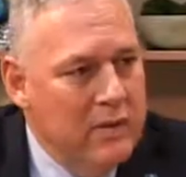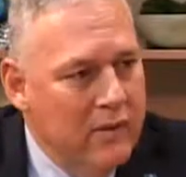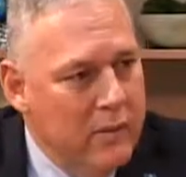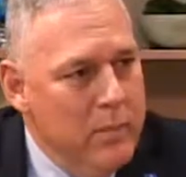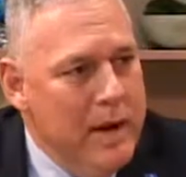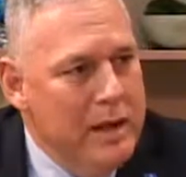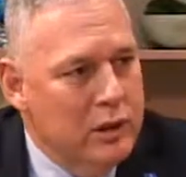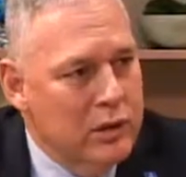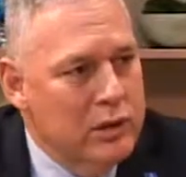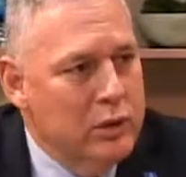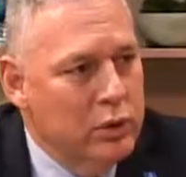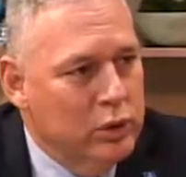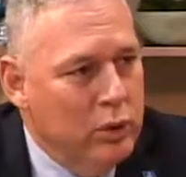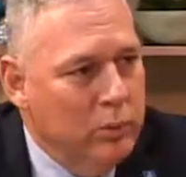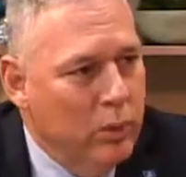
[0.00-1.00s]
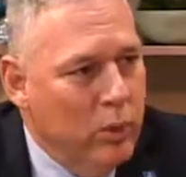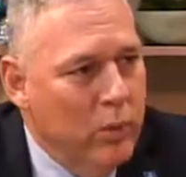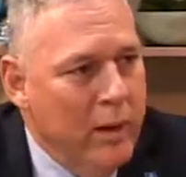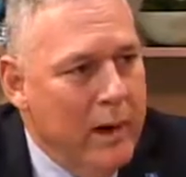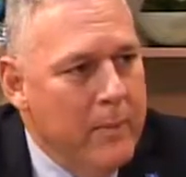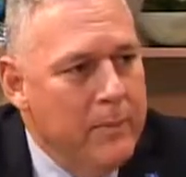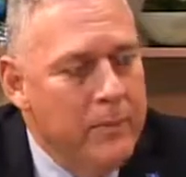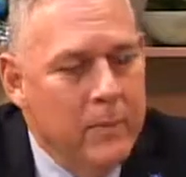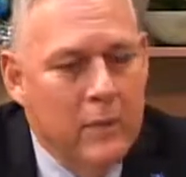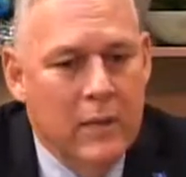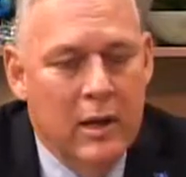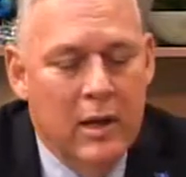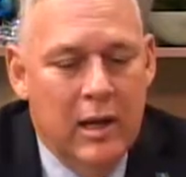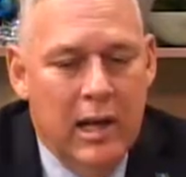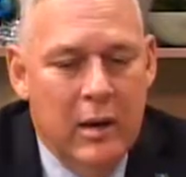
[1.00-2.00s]
of a major social program,
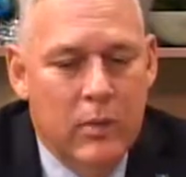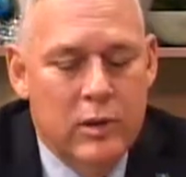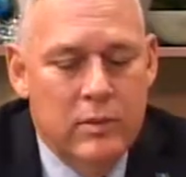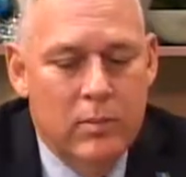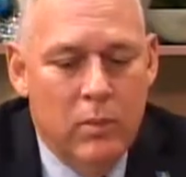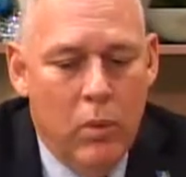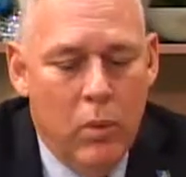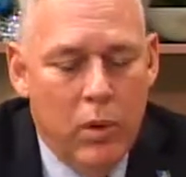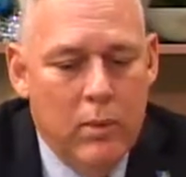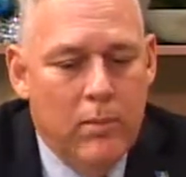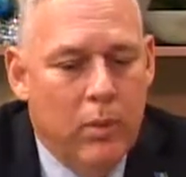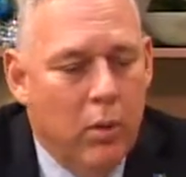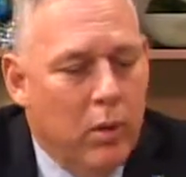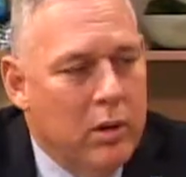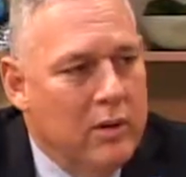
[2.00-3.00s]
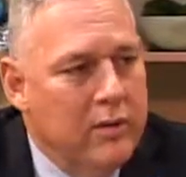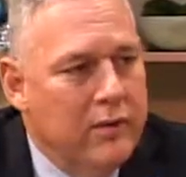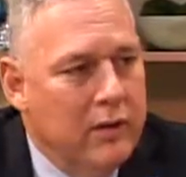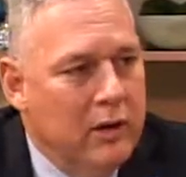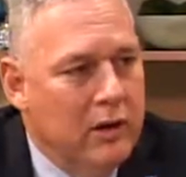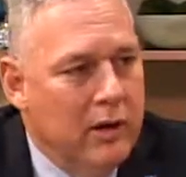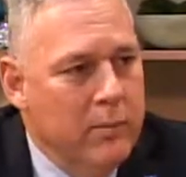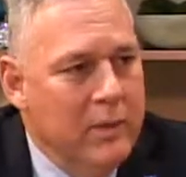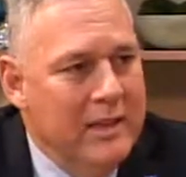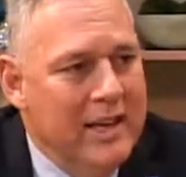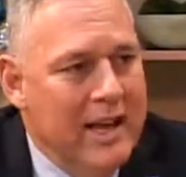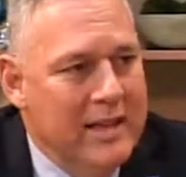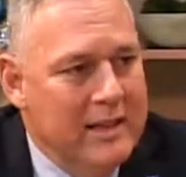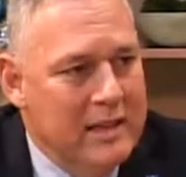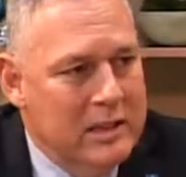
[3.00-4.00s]
it was more important for government
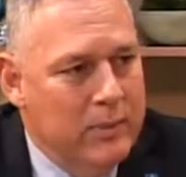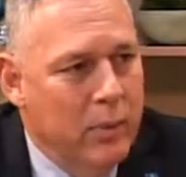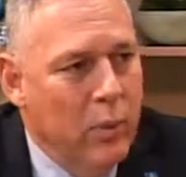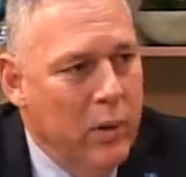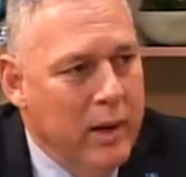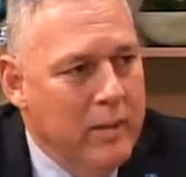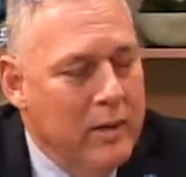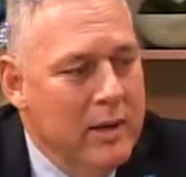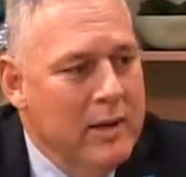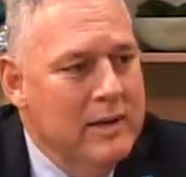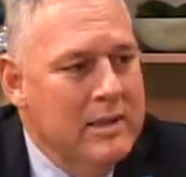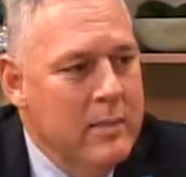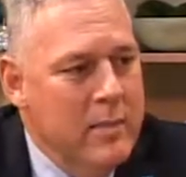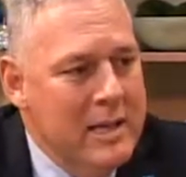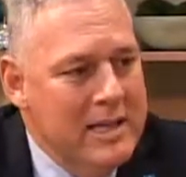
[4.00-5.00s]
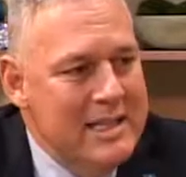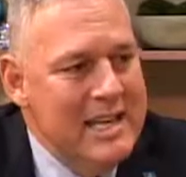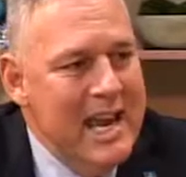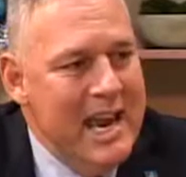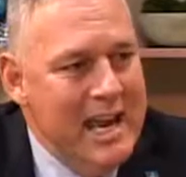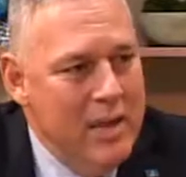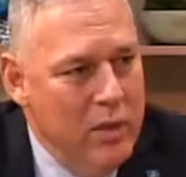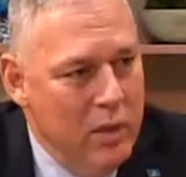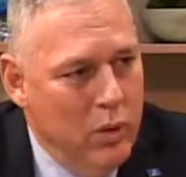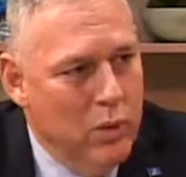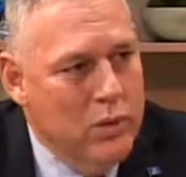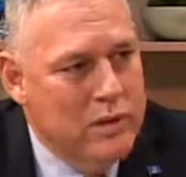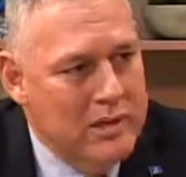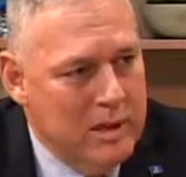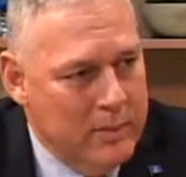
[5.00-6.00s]
at this point to maintain
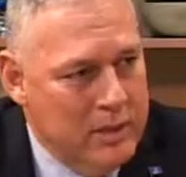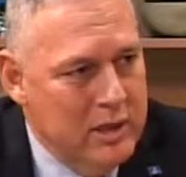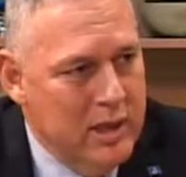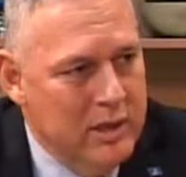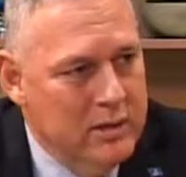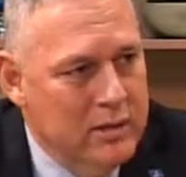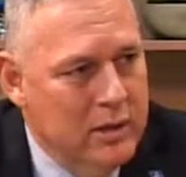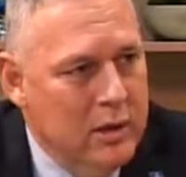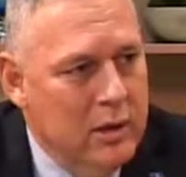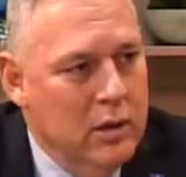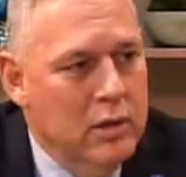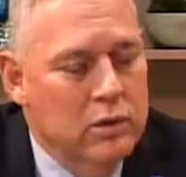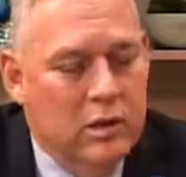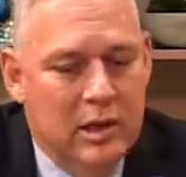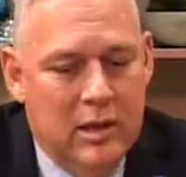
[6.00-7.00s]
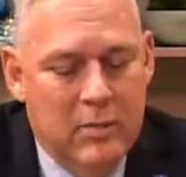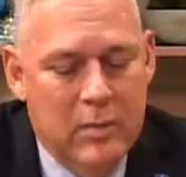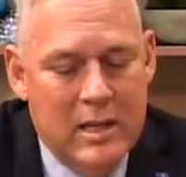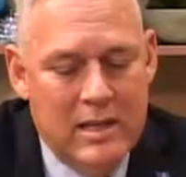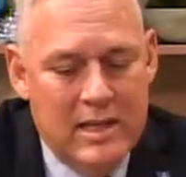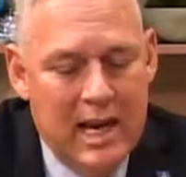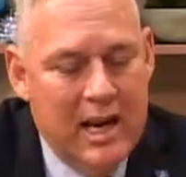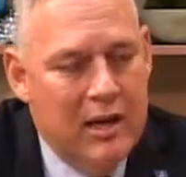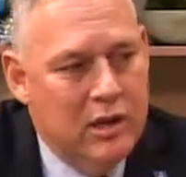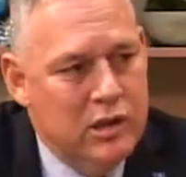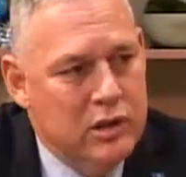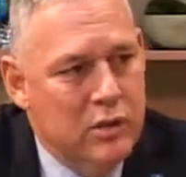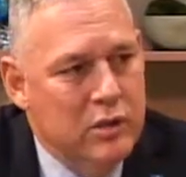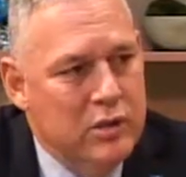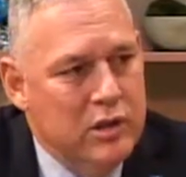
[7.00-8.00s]
those subsidies, to maintain a
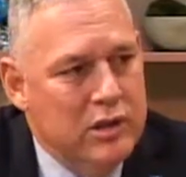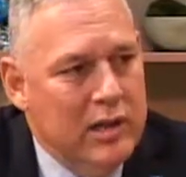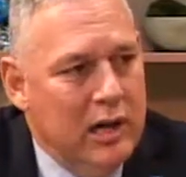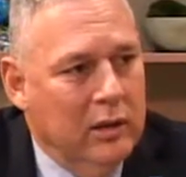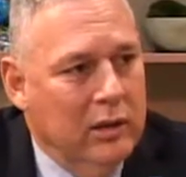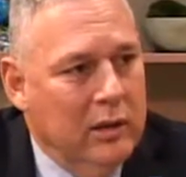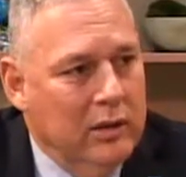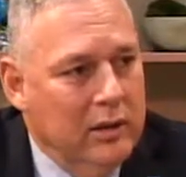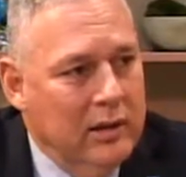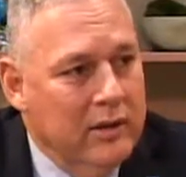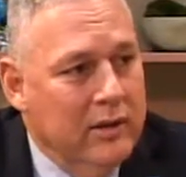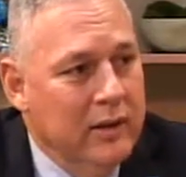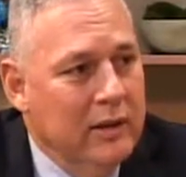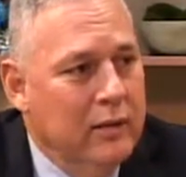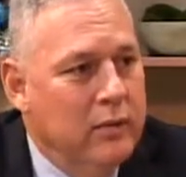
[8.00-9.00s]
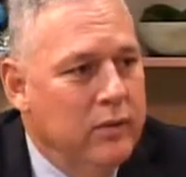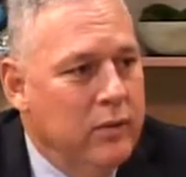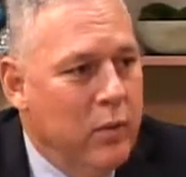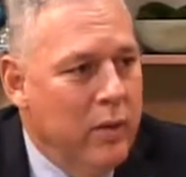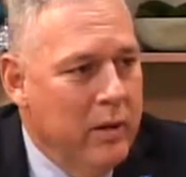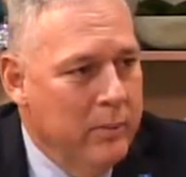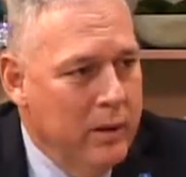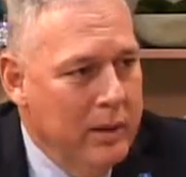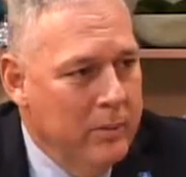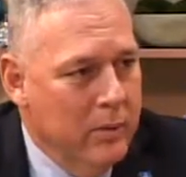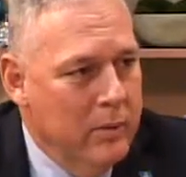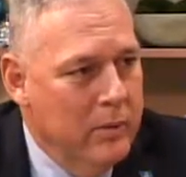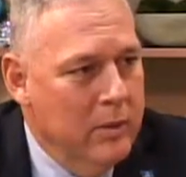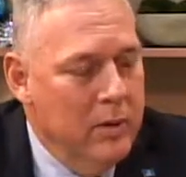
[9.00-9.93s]
certain standard of living for the people,